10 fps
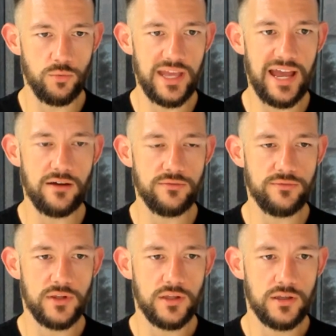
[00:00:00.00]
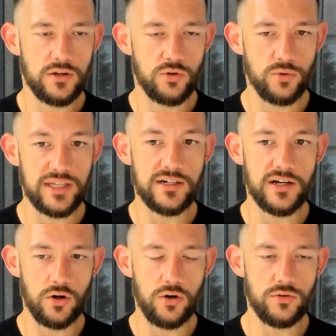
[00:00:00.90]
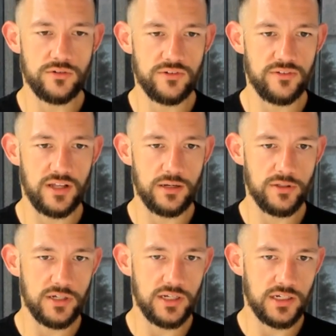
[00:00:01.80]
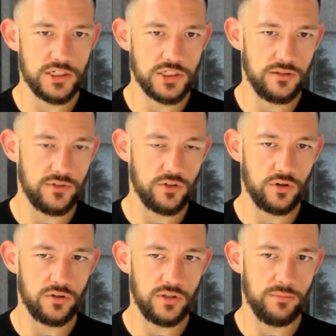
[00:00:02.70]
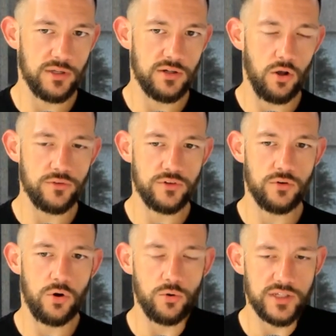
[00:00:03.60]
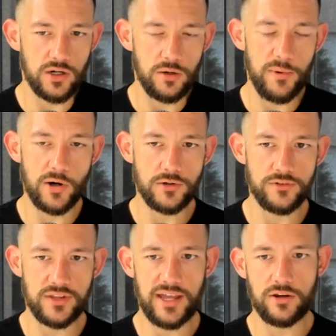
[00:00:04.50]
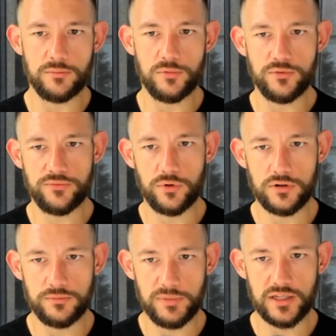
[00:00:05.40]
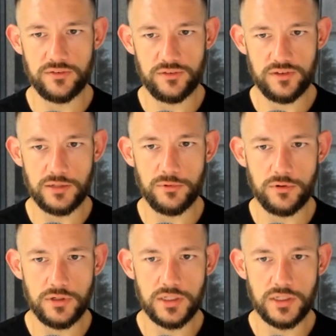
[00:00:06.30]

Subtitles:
have created our own sustainability initiative internally, but also holding our partners accountable for being sustainable